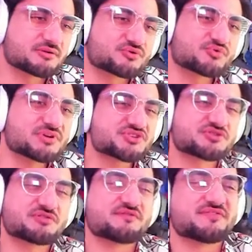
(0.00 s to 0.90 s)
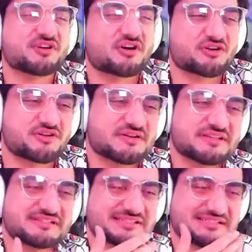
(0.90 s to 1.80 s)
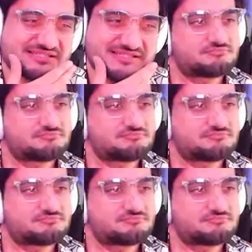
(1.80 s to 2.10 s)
Creature of darkness.